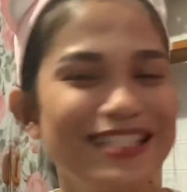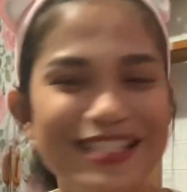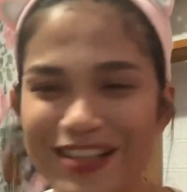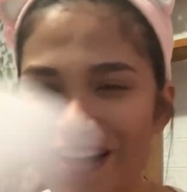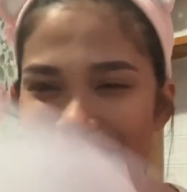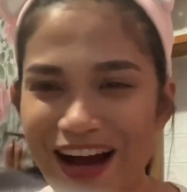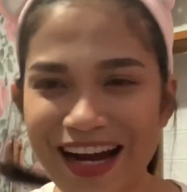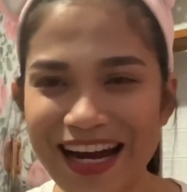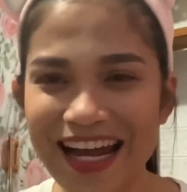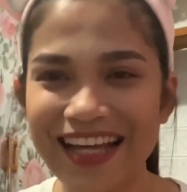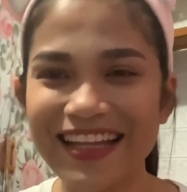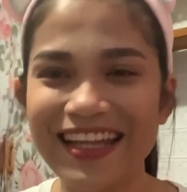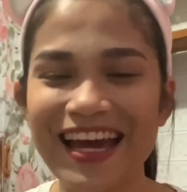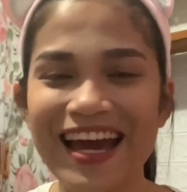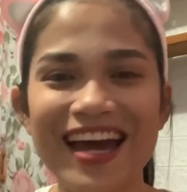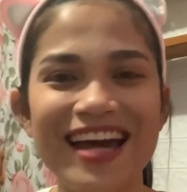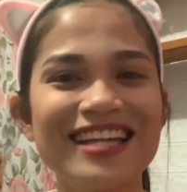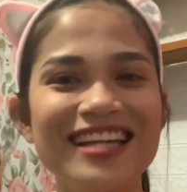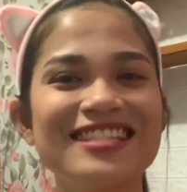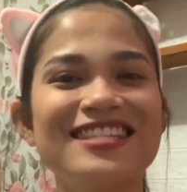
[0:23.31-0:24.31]
So ayan
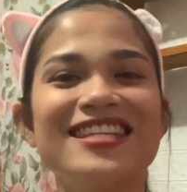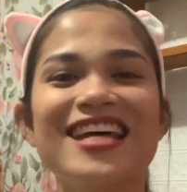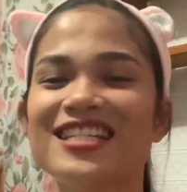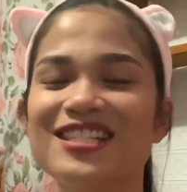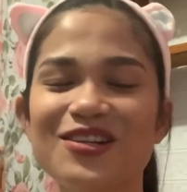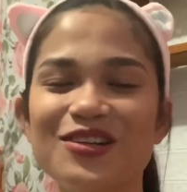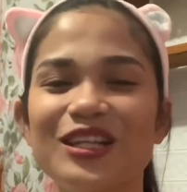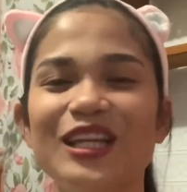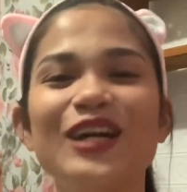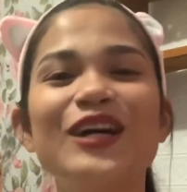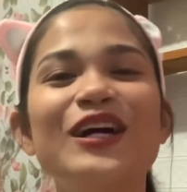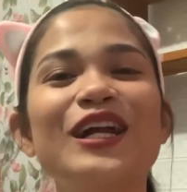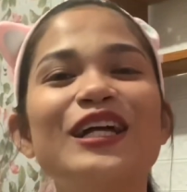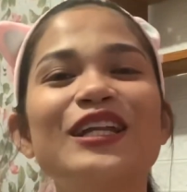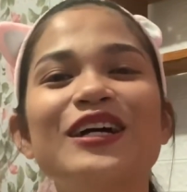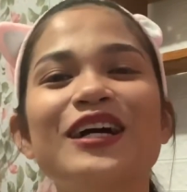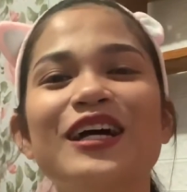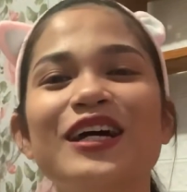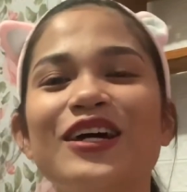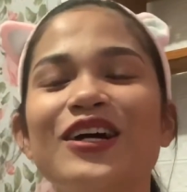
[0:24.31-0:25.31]
guys, sasagutin ko na
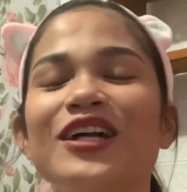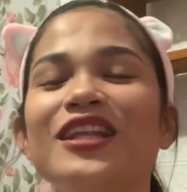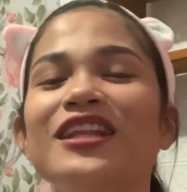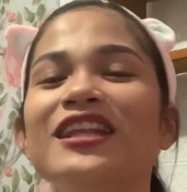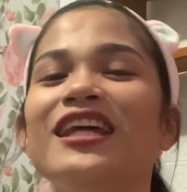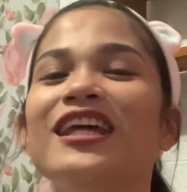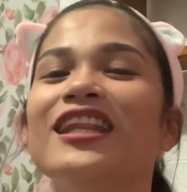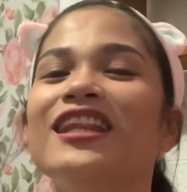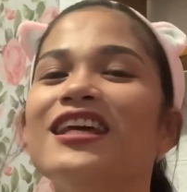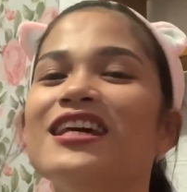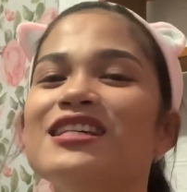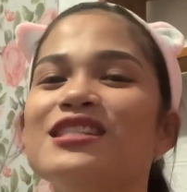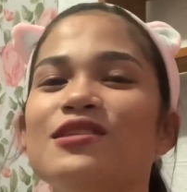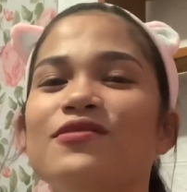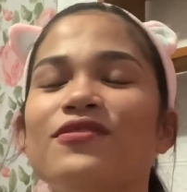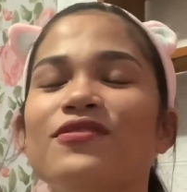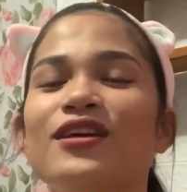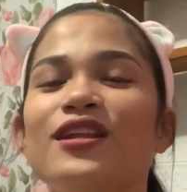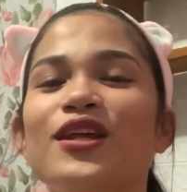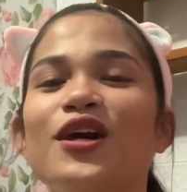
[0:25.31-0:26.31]
ito ngayon in this
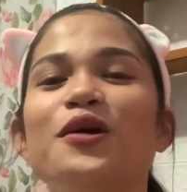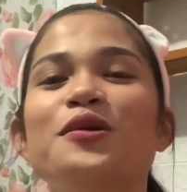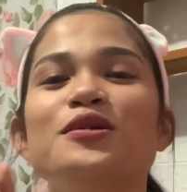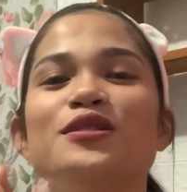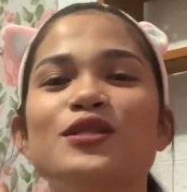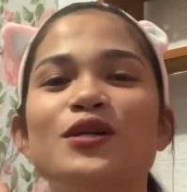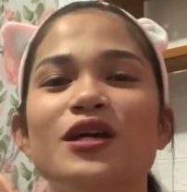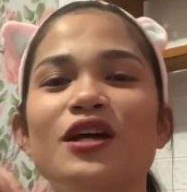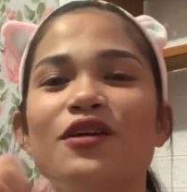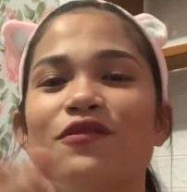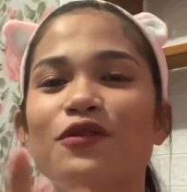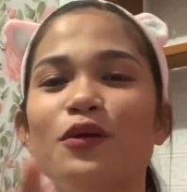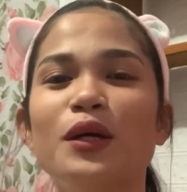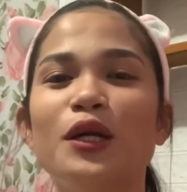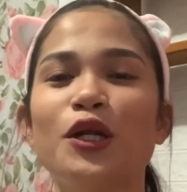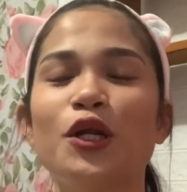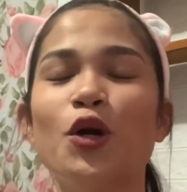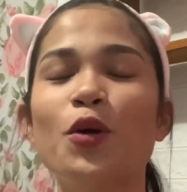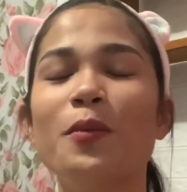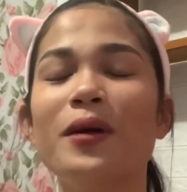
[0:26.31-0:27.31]
video, so if you
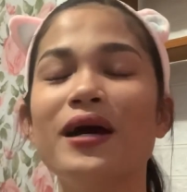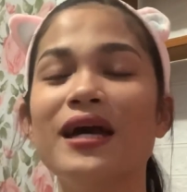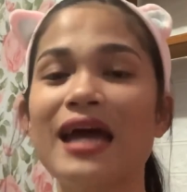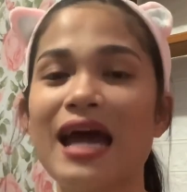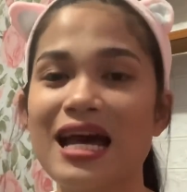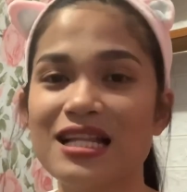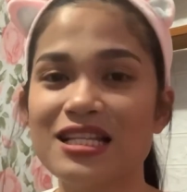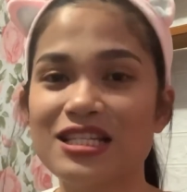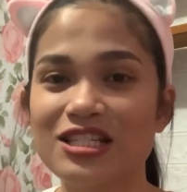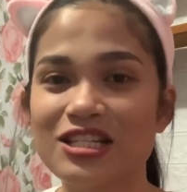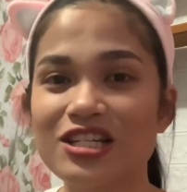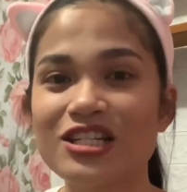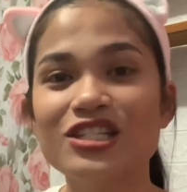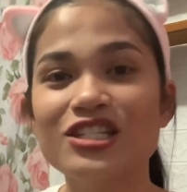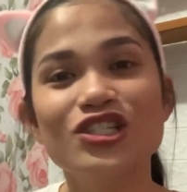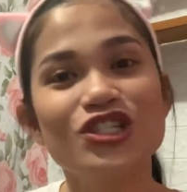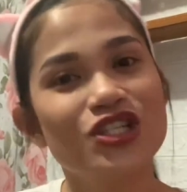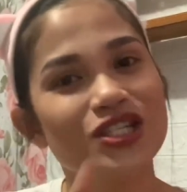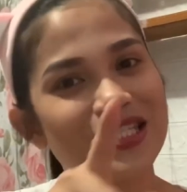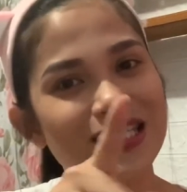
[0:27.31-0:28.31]
wanna know my answers,
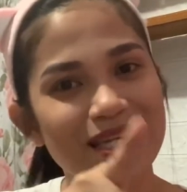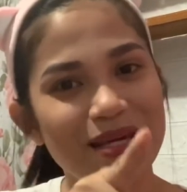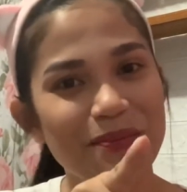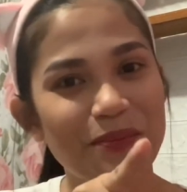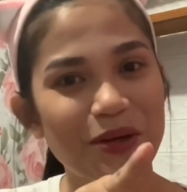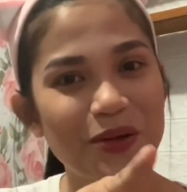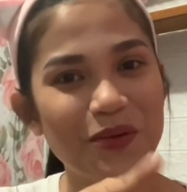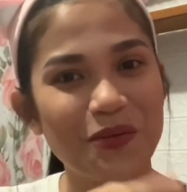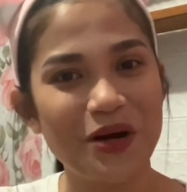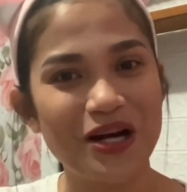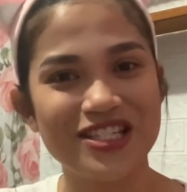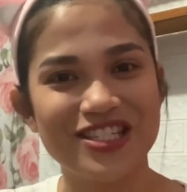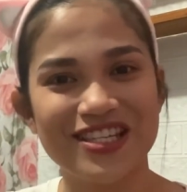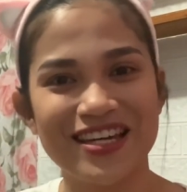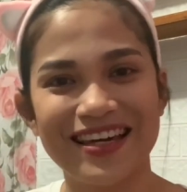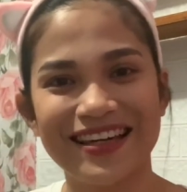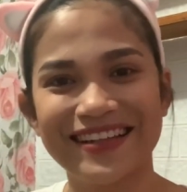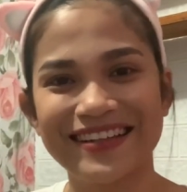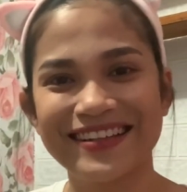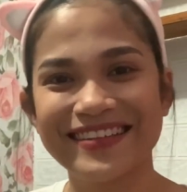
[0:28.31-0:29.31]
just keep on
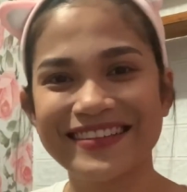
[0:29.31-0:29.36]
watching.